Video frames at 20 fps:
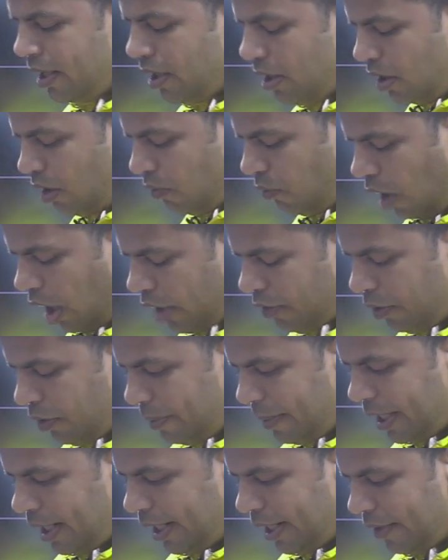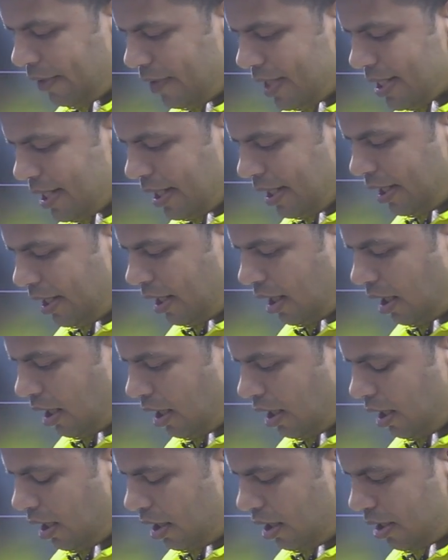what would be the divisor
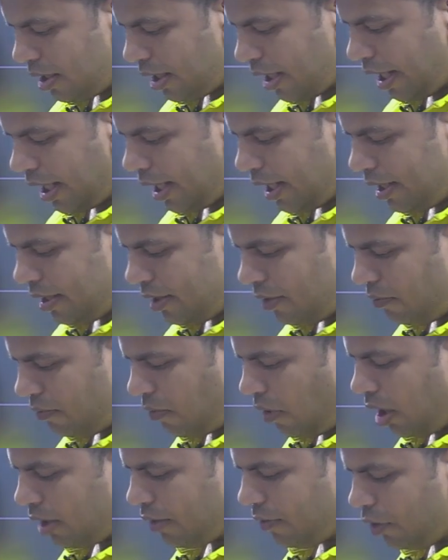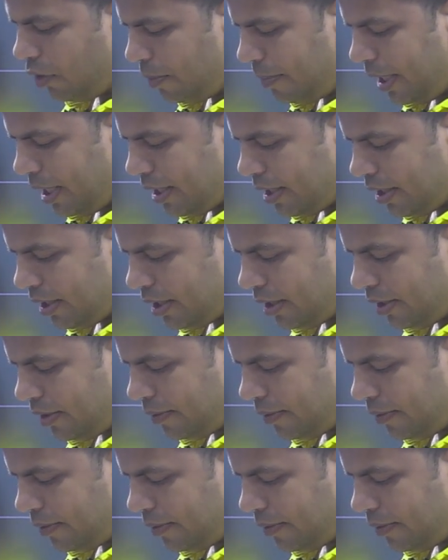and what would be the